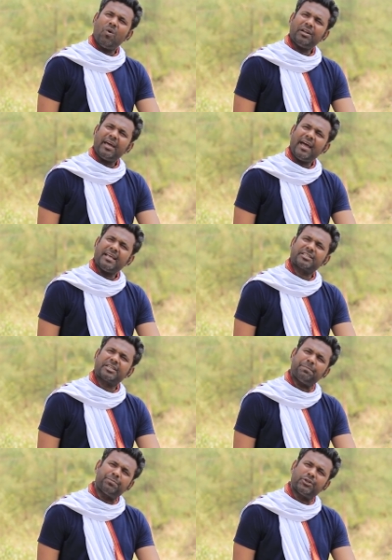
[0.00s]
what has
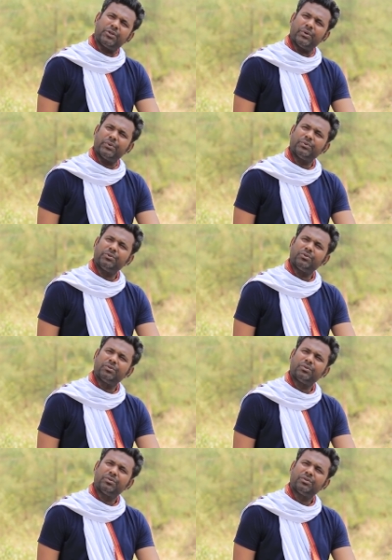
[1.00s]
gripped you,
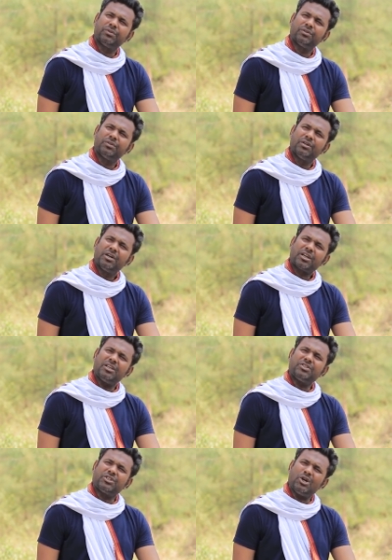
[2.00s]

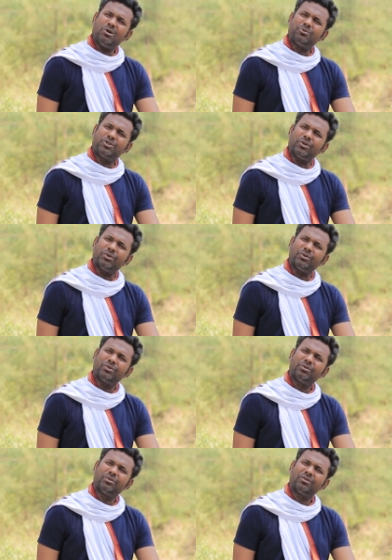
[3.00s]
consumed
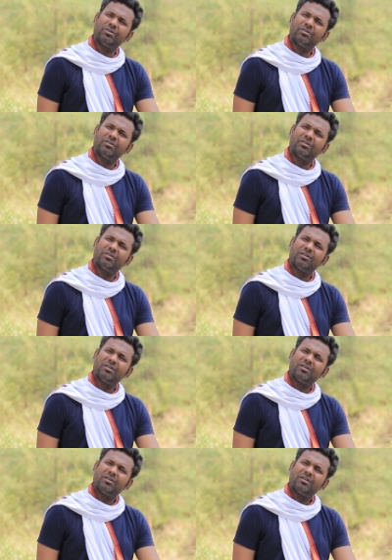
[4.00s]
you,
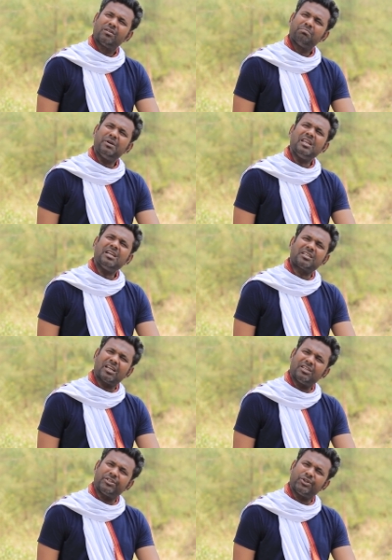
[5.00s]

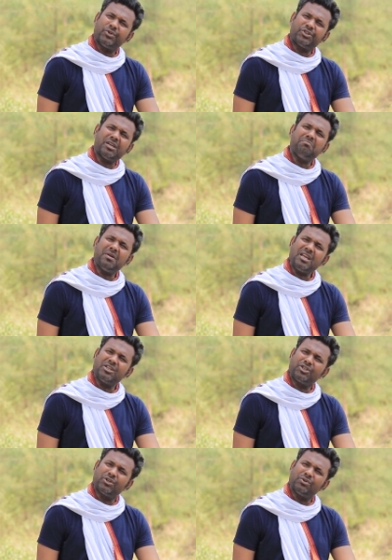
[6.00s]
belittled you,
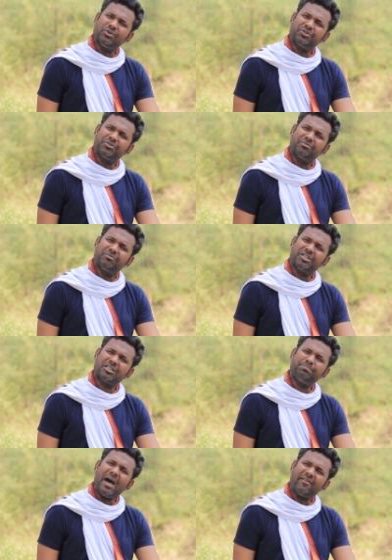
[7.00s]
demeaned you,
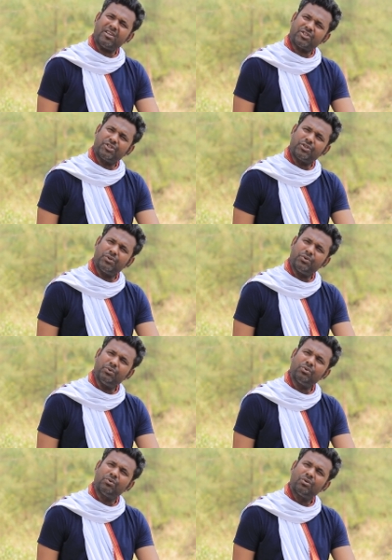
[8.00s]
disparaged
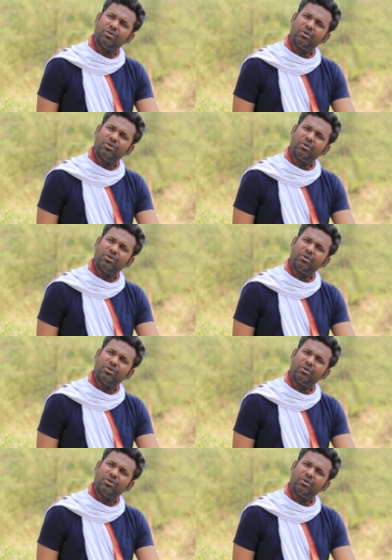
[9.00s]
you